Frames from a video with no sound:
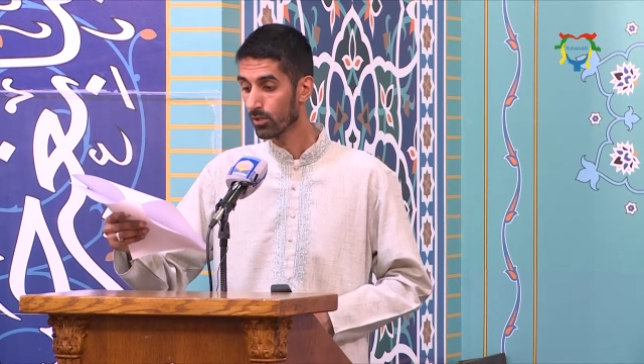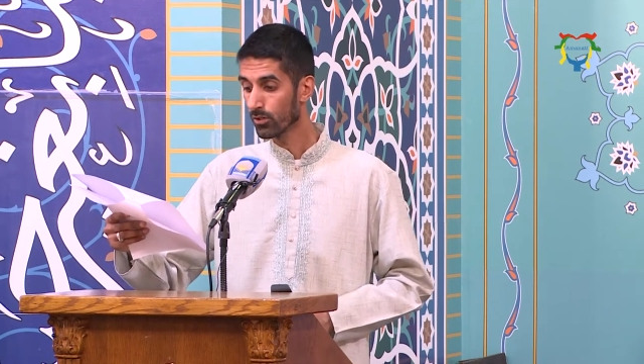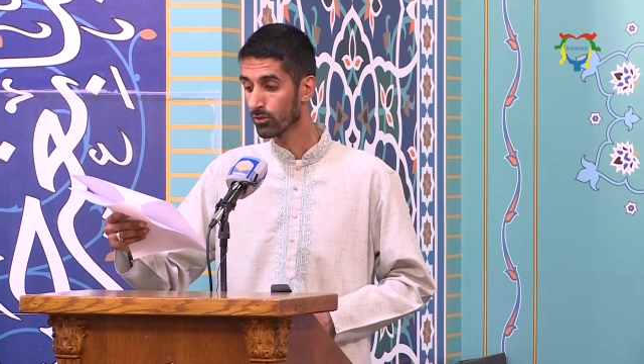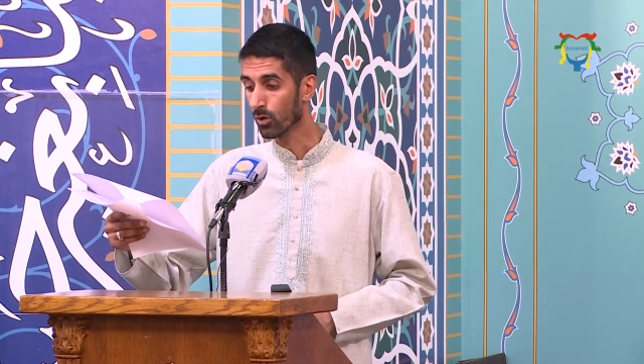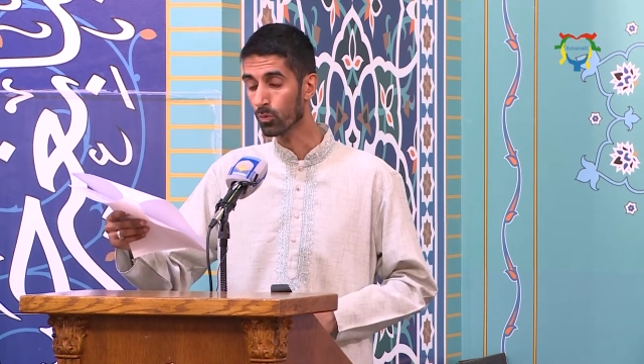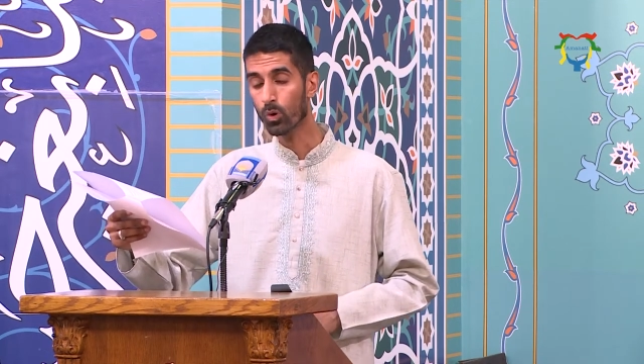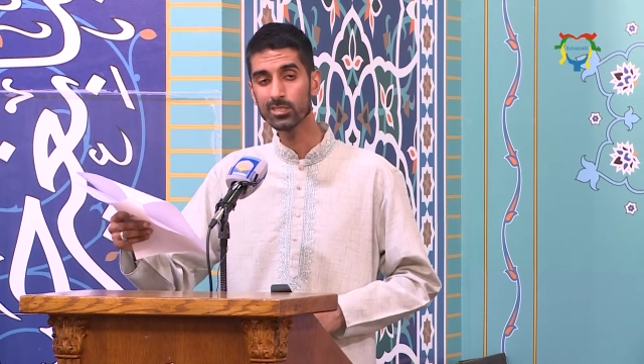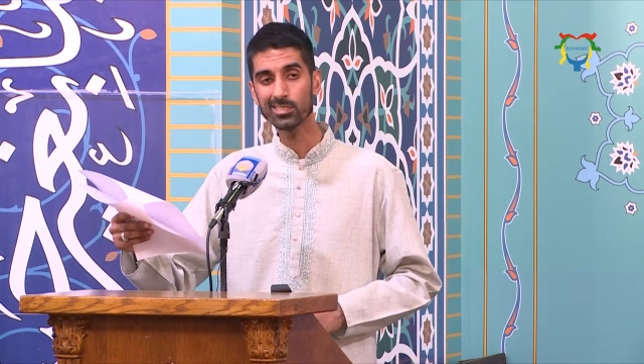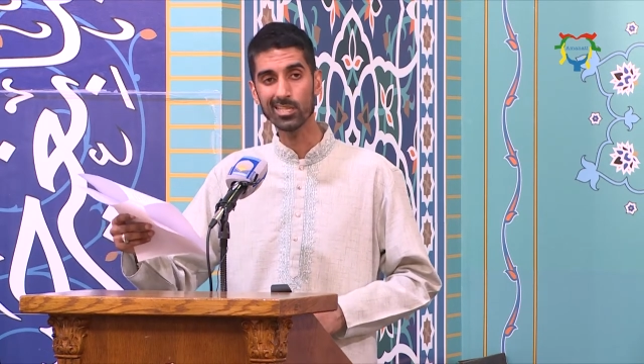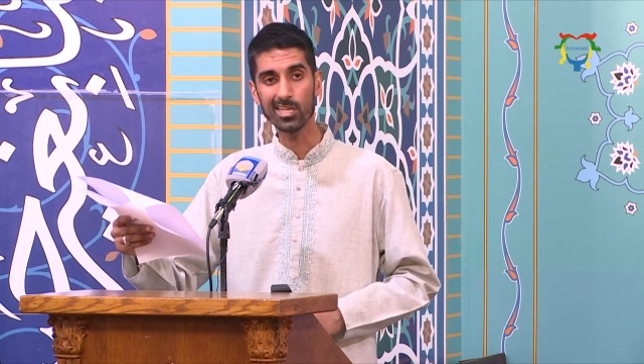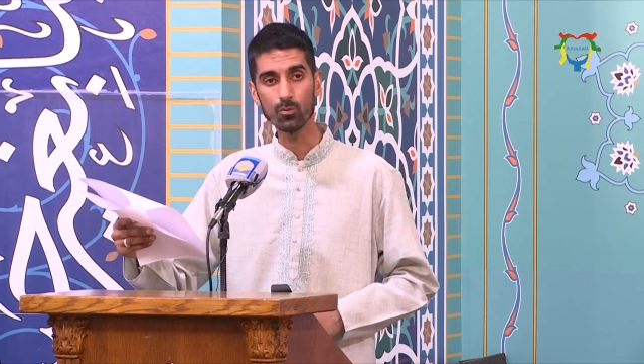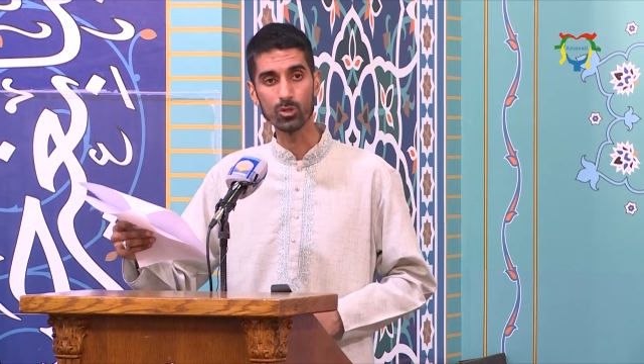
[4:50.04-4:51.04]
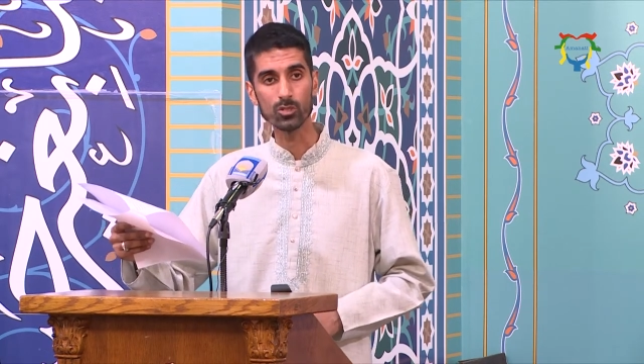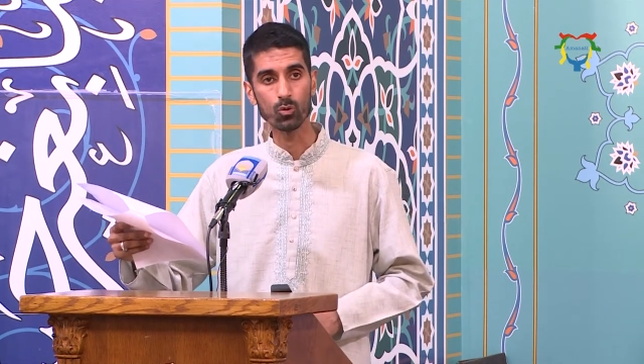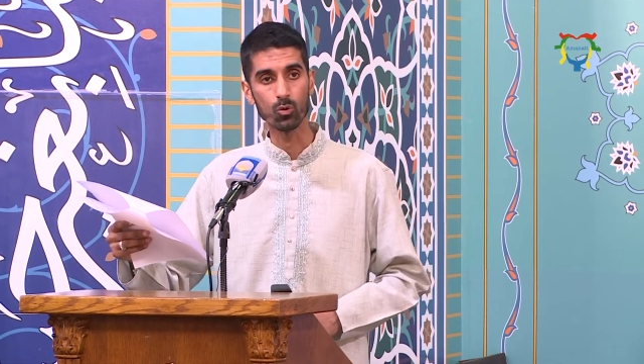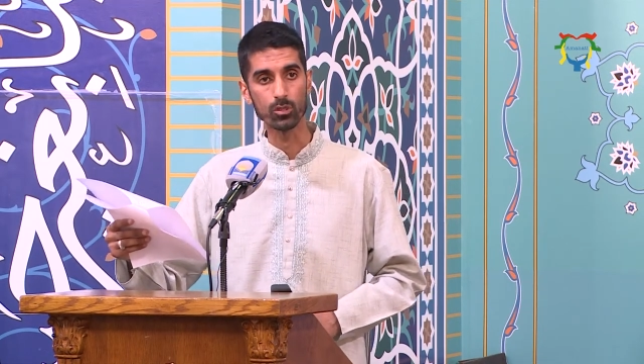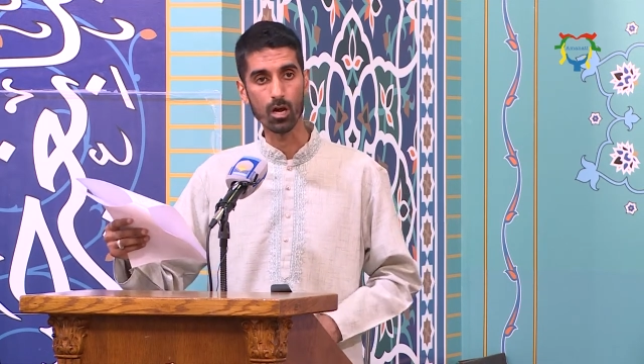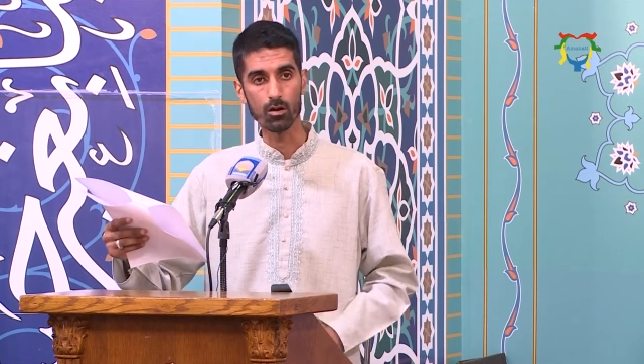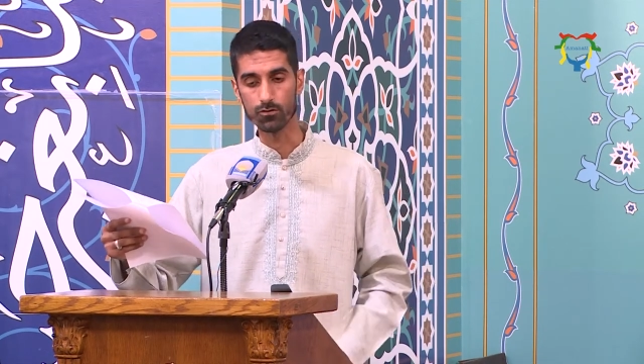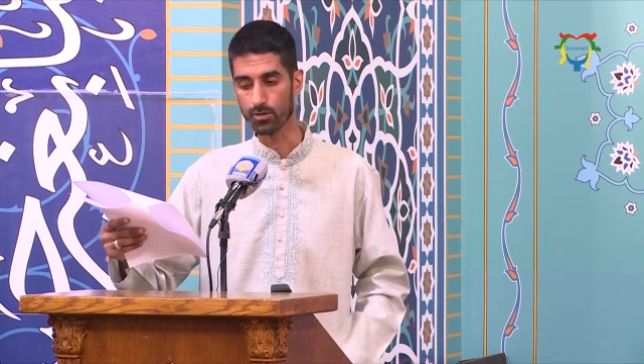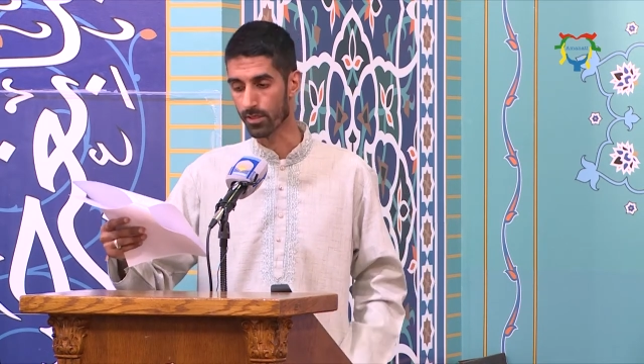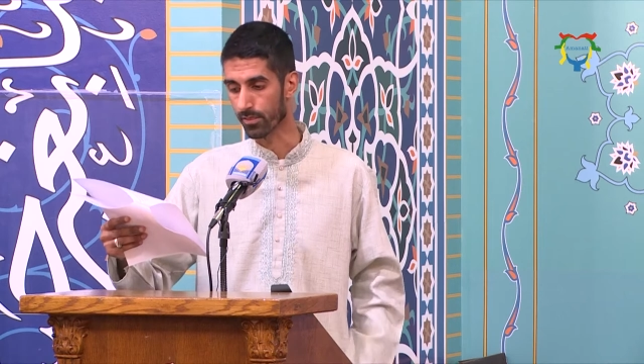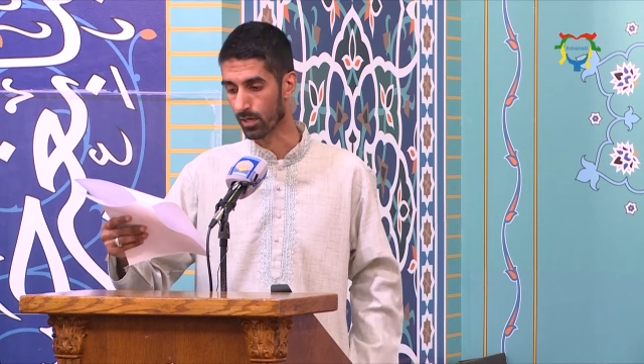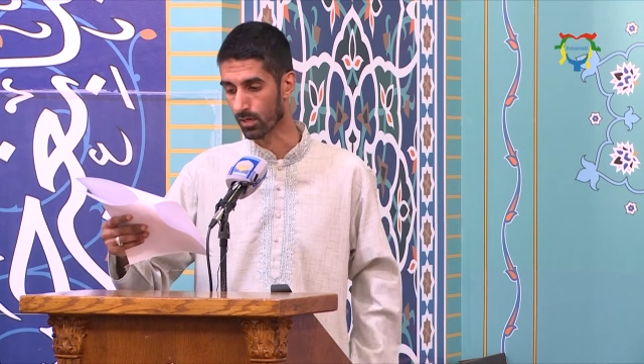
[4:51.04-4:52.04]
No wonder he was called
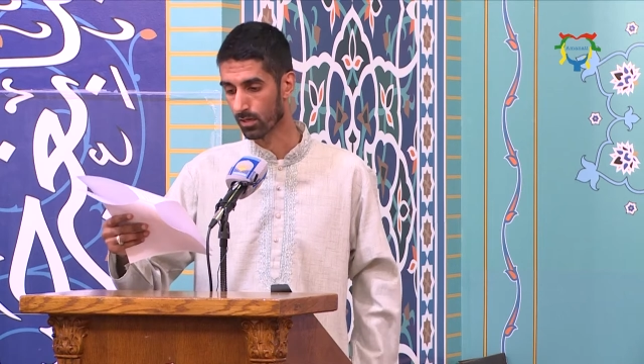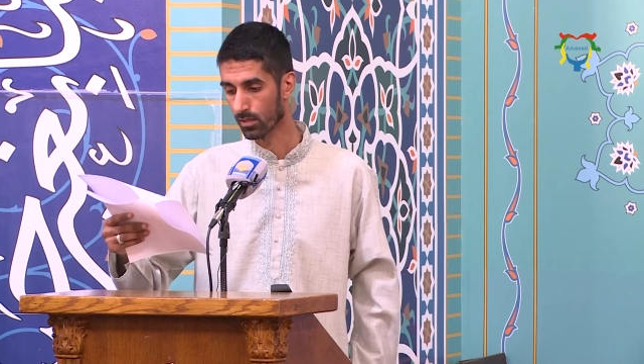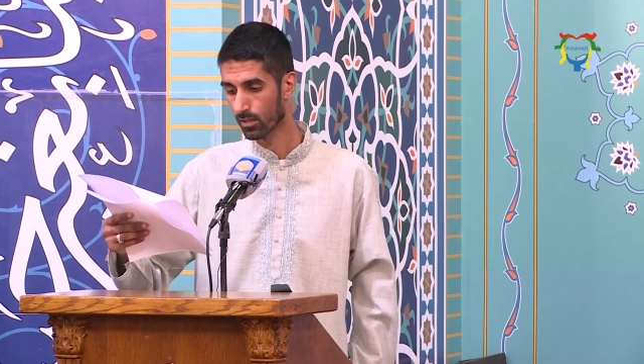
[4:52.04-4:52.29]
al-Ridha,